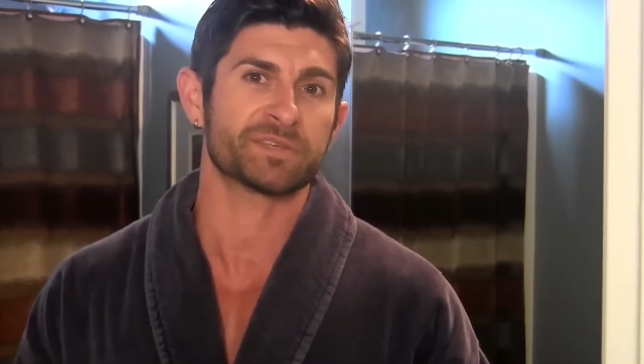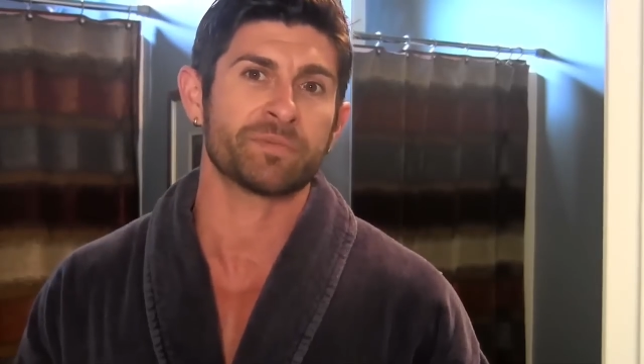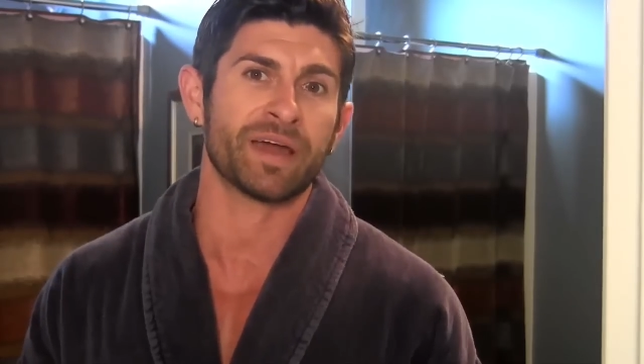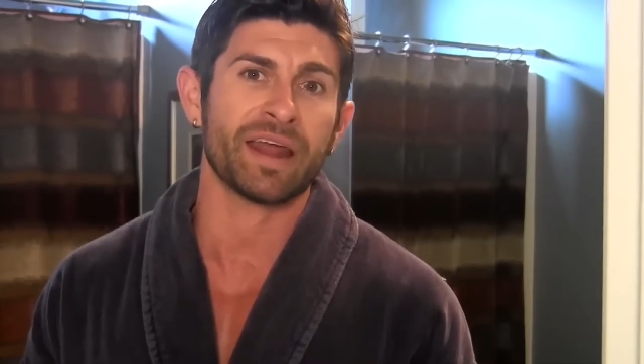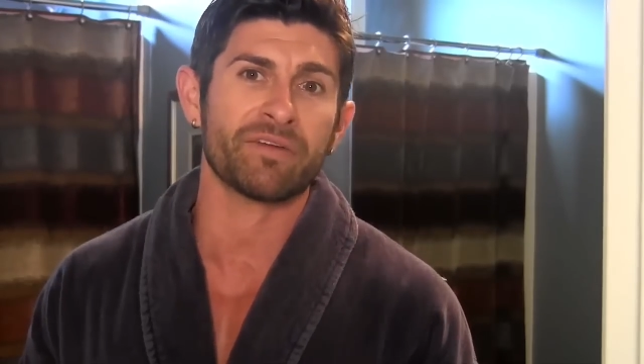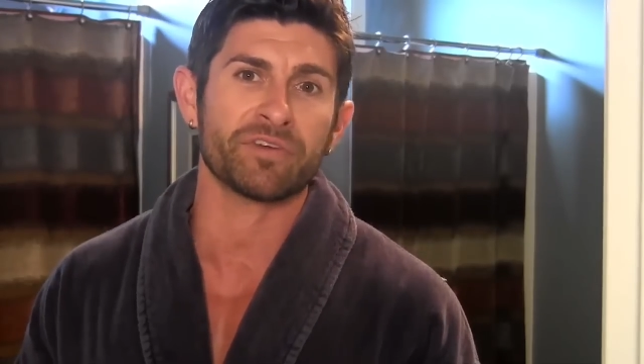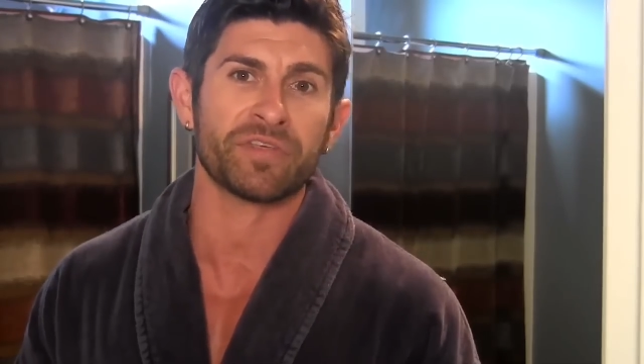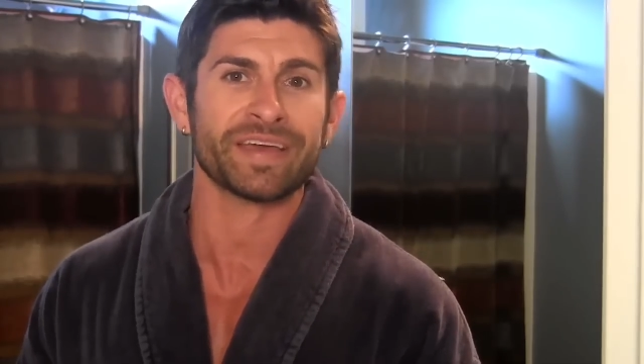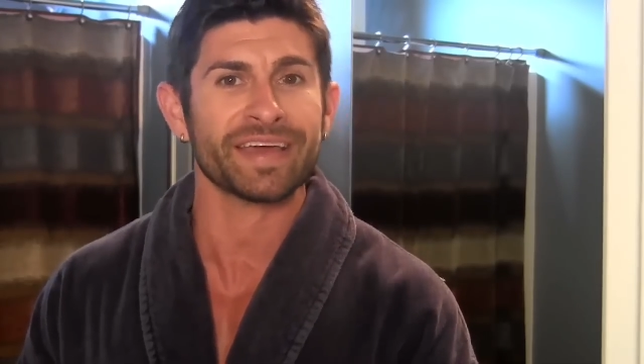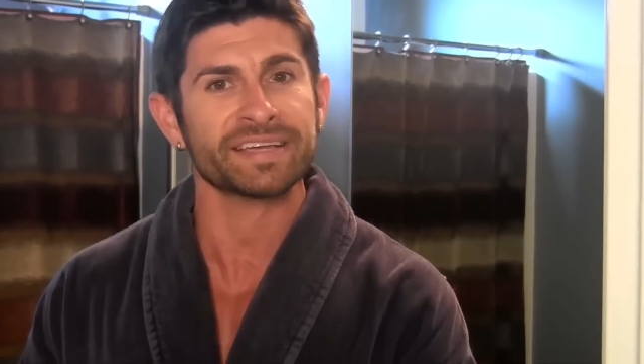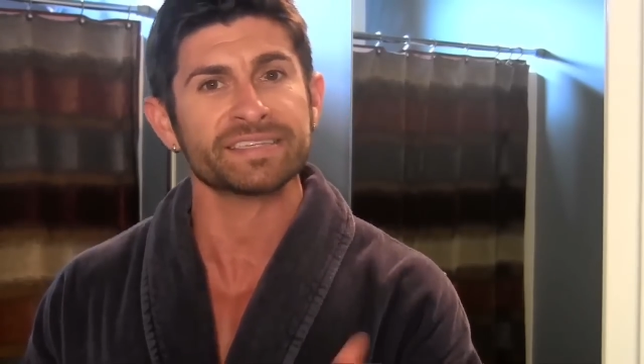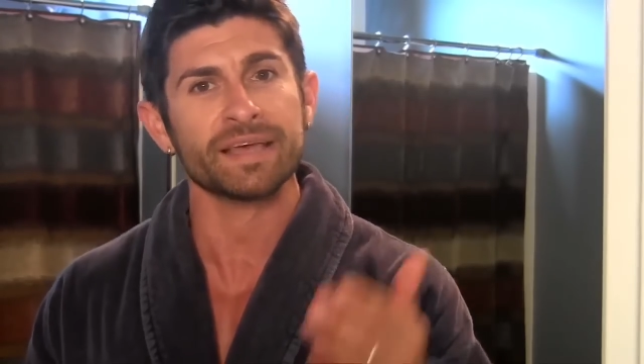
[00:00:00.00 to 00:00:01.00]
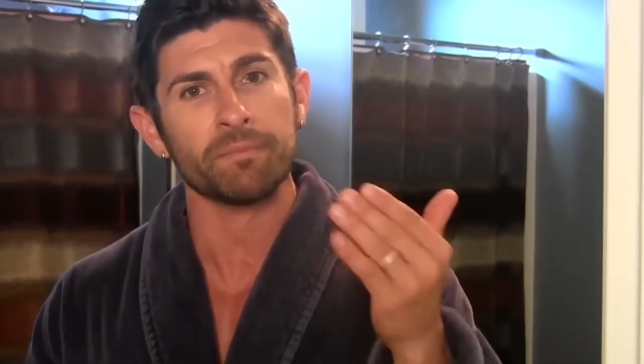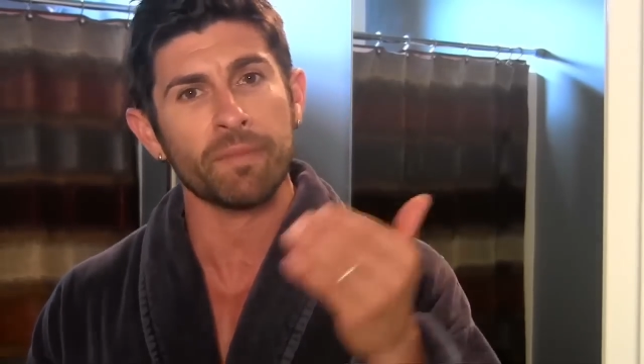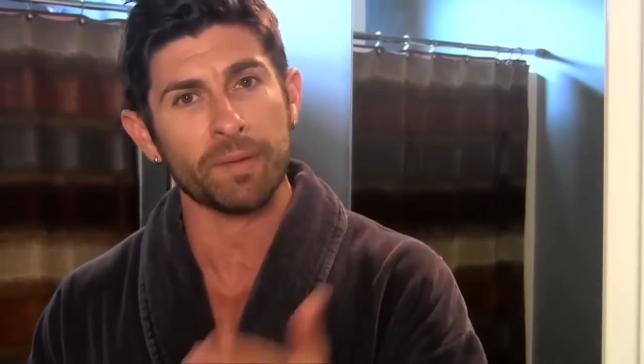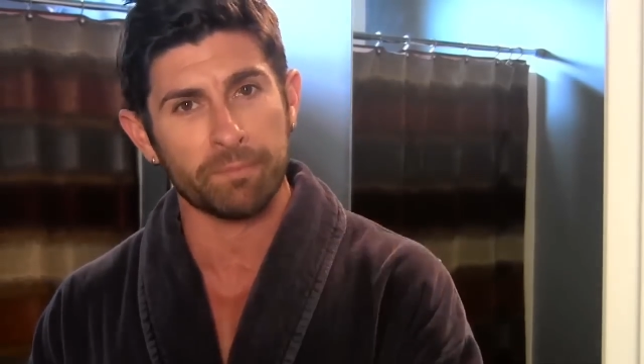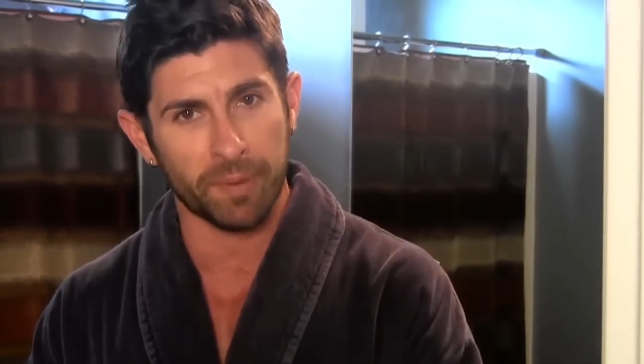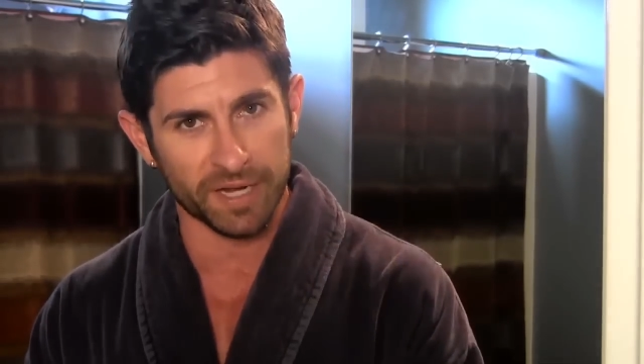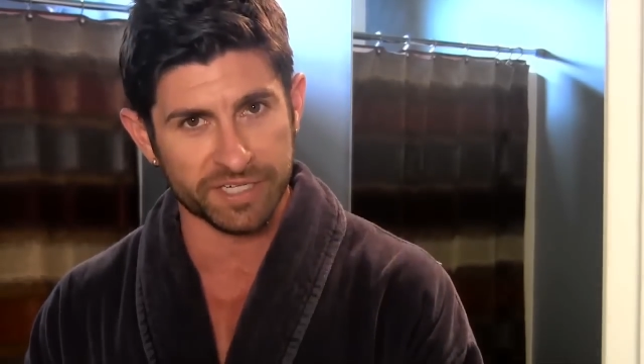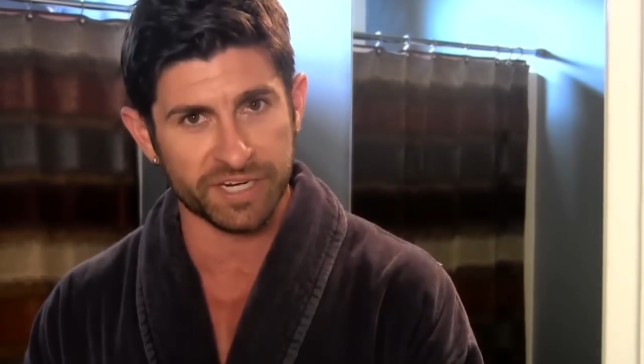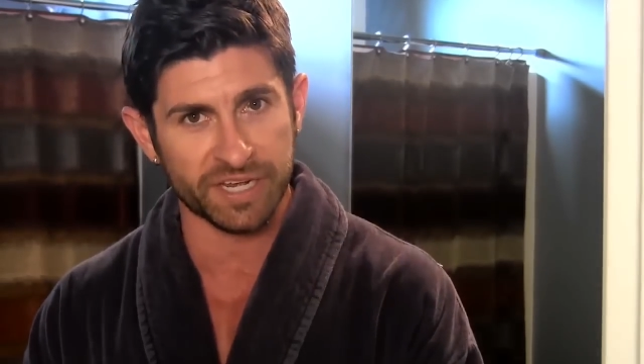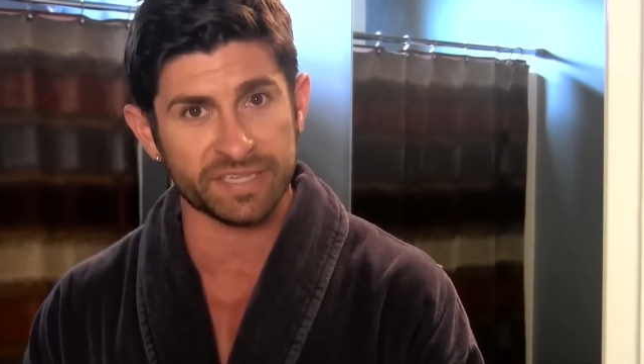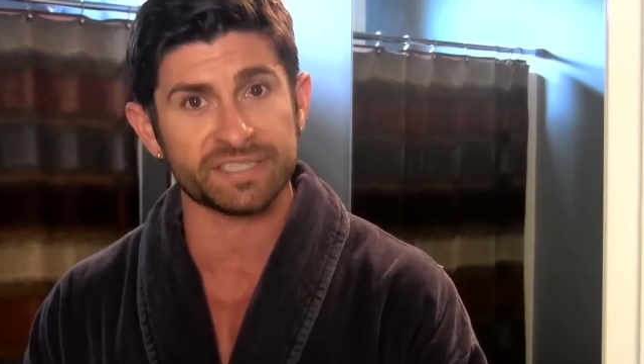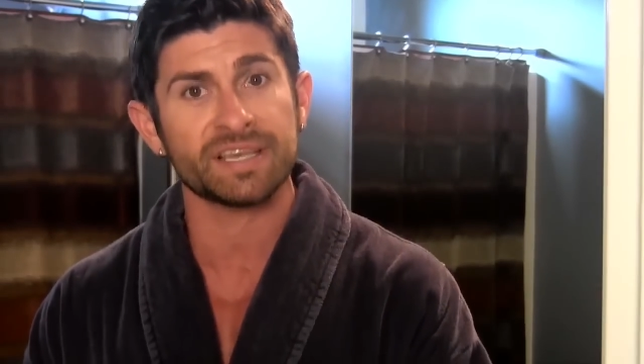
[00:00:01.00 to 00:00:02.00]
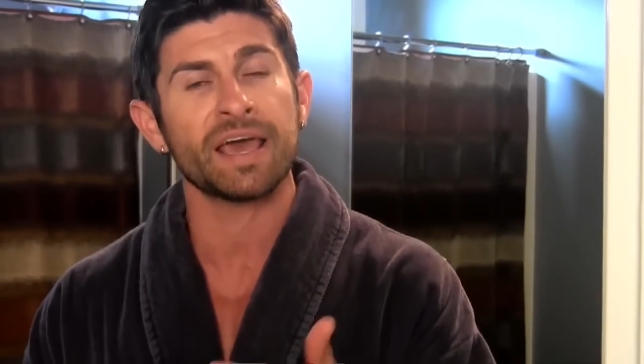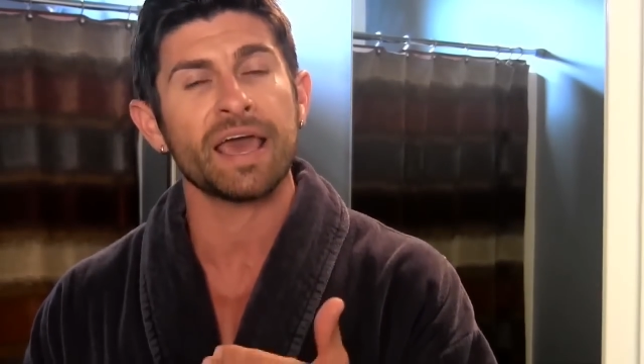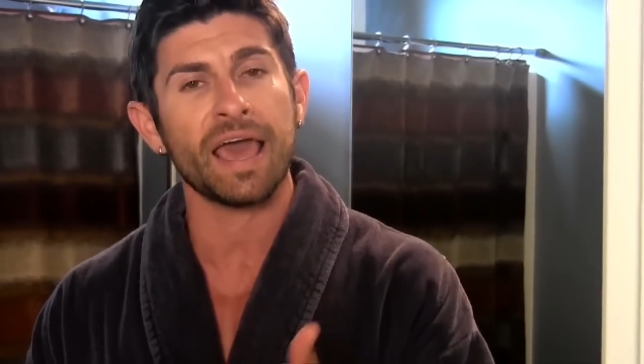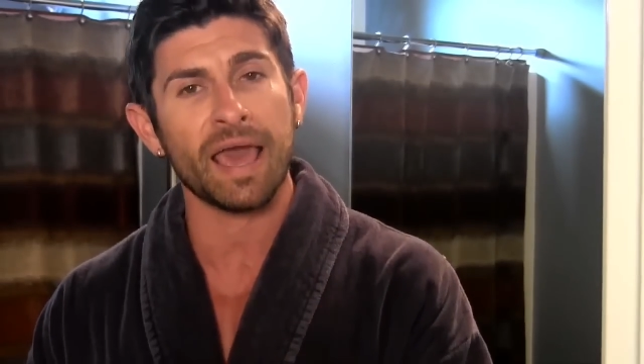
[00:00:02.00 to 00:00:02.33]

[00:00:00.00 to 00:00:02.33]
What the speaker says: just about everything except my butt cheeks